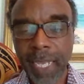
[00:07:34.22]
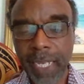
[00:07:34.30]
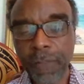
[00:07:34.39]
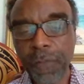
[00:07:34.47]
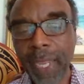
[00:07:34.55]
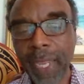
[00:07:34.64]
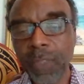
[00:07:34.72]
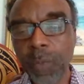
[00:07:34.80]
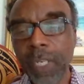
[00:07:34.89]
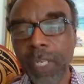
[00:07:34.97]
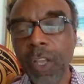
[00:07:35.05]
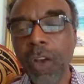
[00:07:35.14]
In effect,
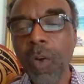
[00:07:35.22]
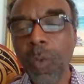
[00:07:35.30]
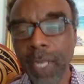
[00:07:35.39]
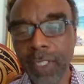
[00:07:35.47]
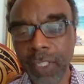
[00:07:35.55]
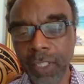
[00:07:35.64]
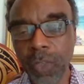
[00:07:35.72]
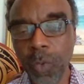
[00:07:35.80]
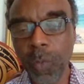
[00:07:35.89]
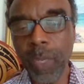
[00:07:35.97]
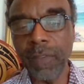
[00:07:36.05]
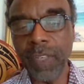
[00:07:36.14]
we know what to
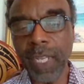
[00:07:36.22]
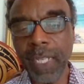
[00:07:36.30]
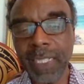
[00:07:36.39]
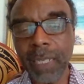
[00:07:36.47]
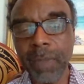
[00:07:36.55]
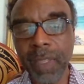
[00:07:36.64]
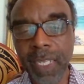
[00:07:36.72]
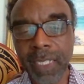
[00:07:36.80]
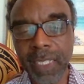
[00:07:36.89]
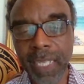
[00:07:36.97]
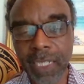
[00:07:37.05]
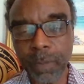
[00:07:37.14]
do. We have done some of
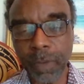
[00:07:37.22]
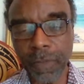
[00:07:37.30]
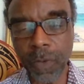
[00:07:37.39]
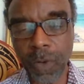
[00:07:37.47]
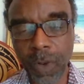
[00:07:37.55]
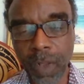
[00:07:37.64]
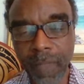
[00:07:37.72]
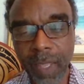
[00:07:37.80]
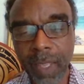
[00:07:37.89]
these things before.